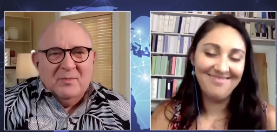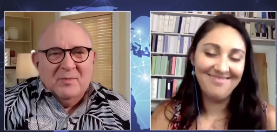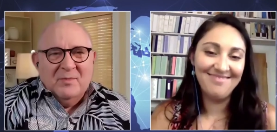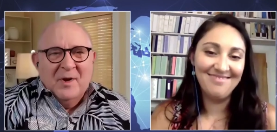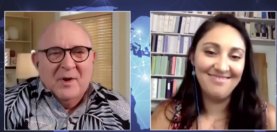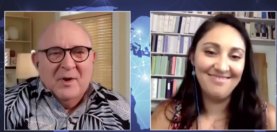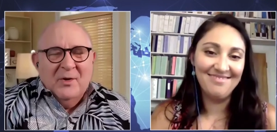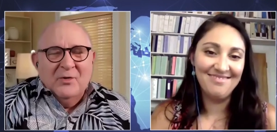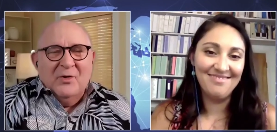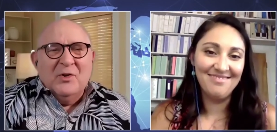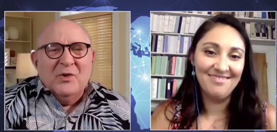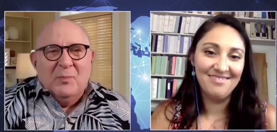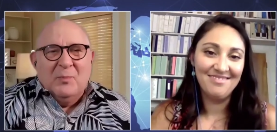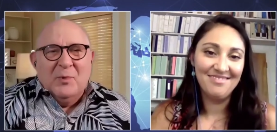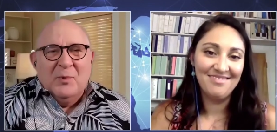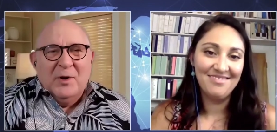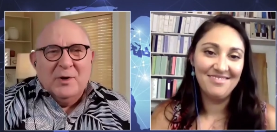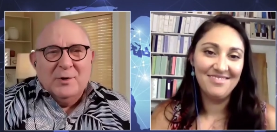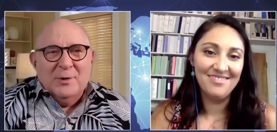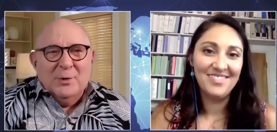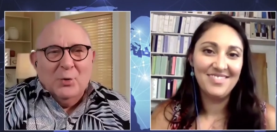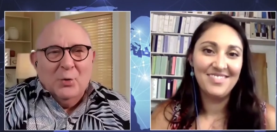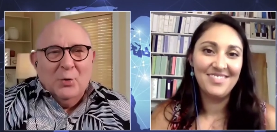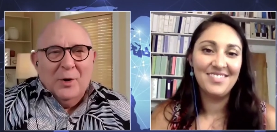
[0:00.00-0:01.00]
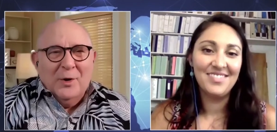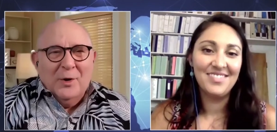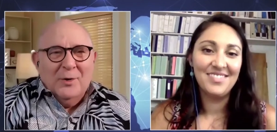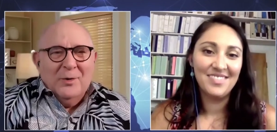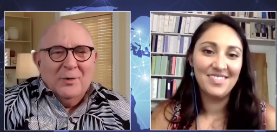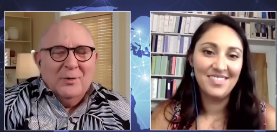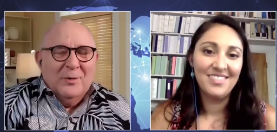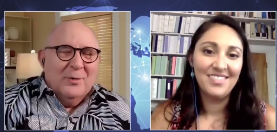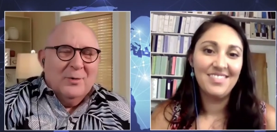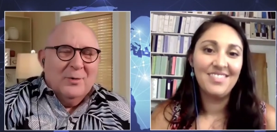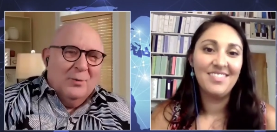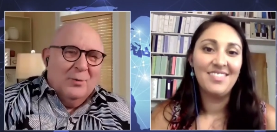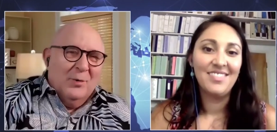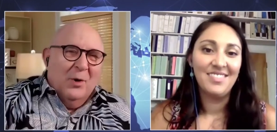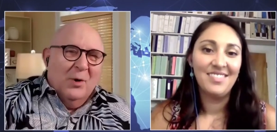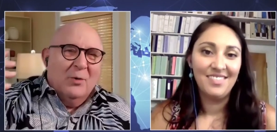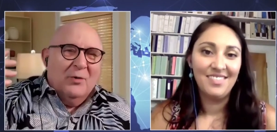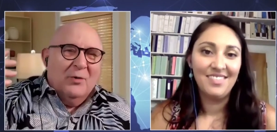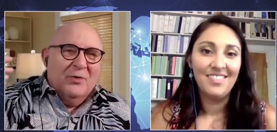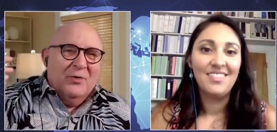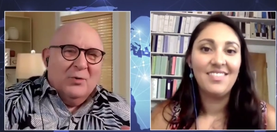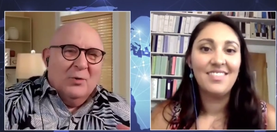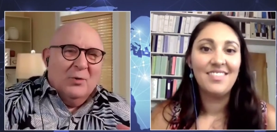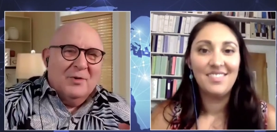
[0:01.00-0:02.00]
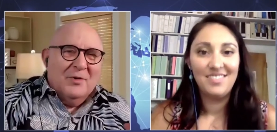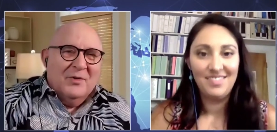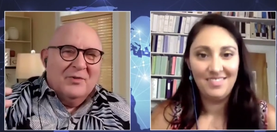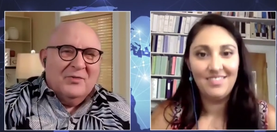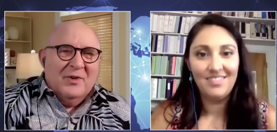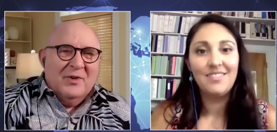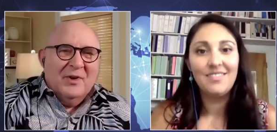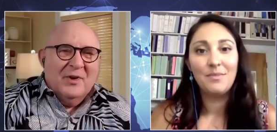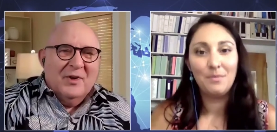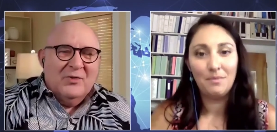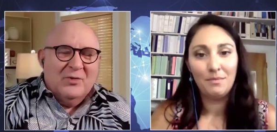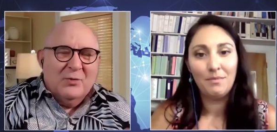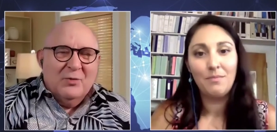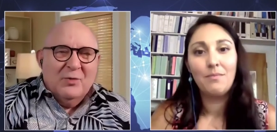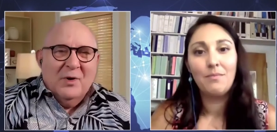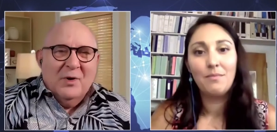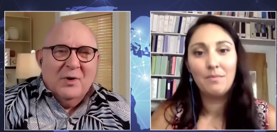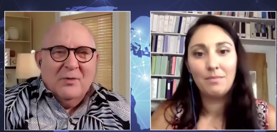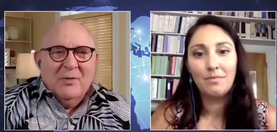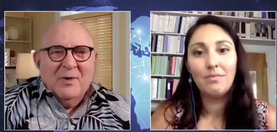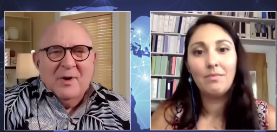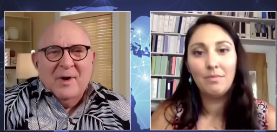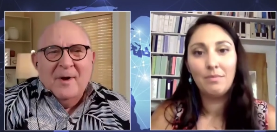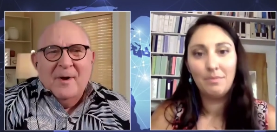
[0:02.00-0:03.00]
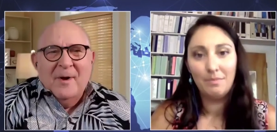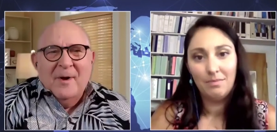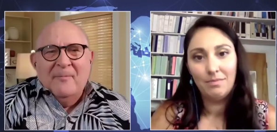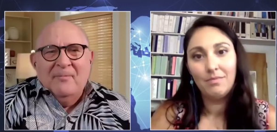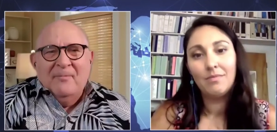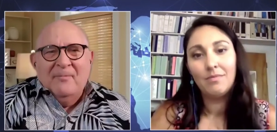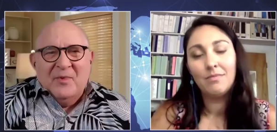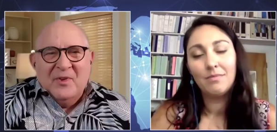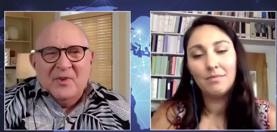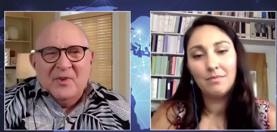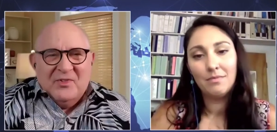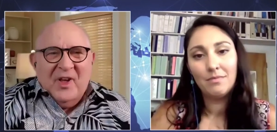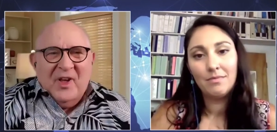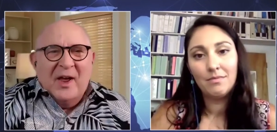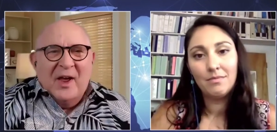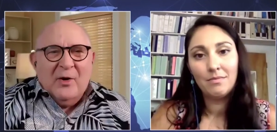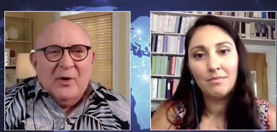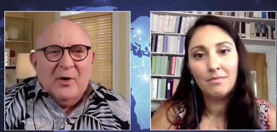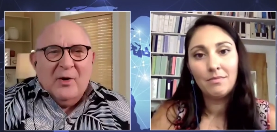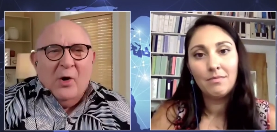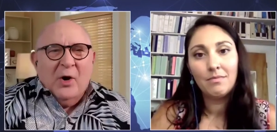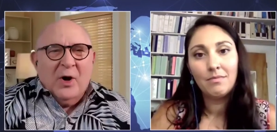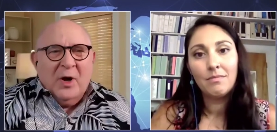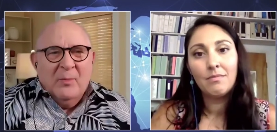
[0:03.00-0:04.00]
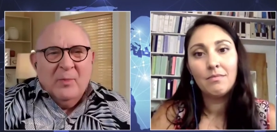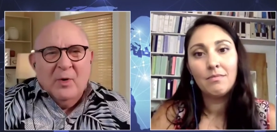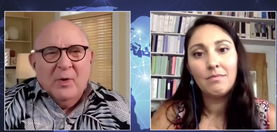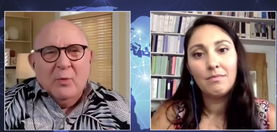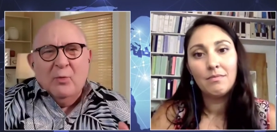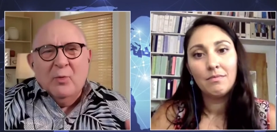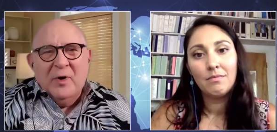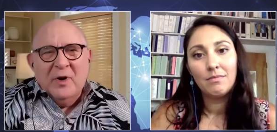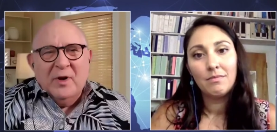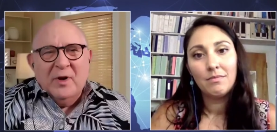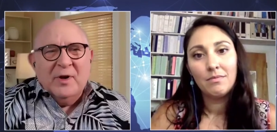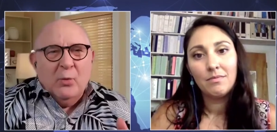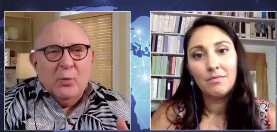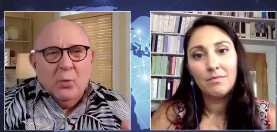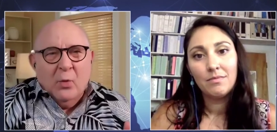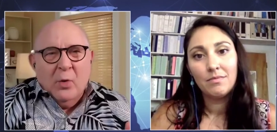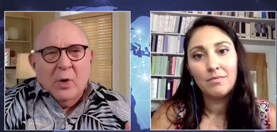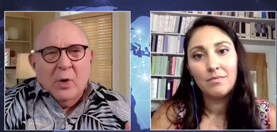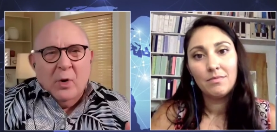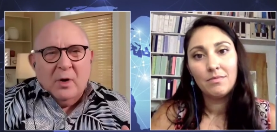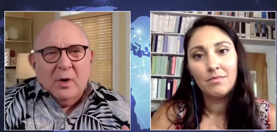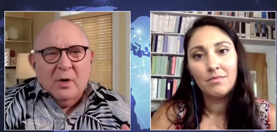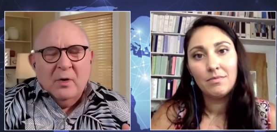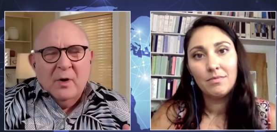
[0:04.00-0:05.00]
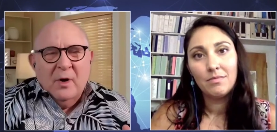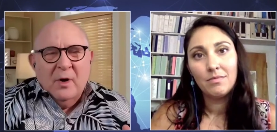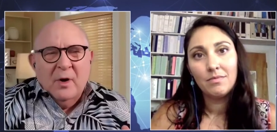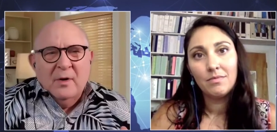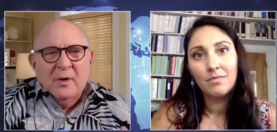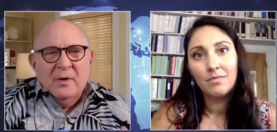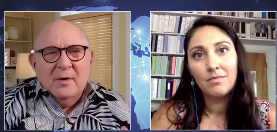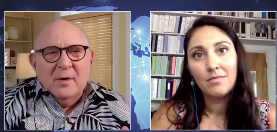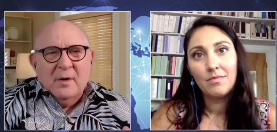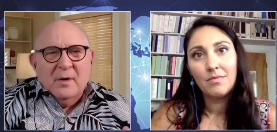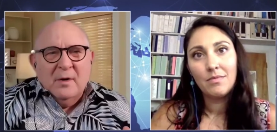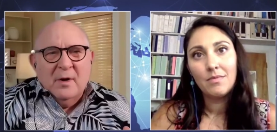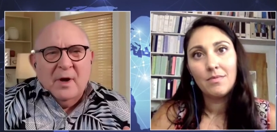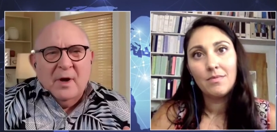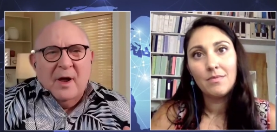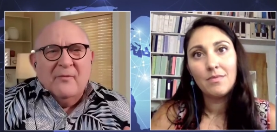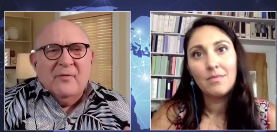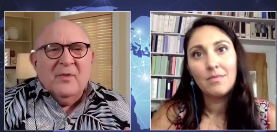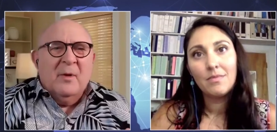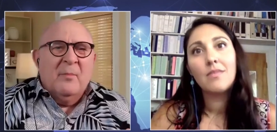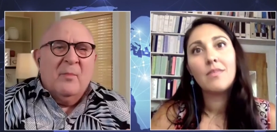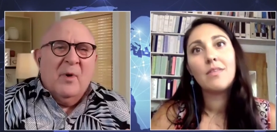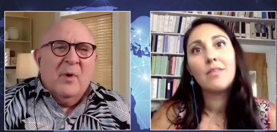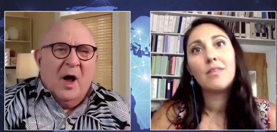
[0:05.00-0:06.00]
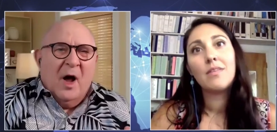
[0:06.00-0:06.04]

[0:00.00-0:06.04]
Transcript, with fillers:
Speaker 1: mm-hmm. just be a lawyer who knows all the things you know. Does that argument really work? to have them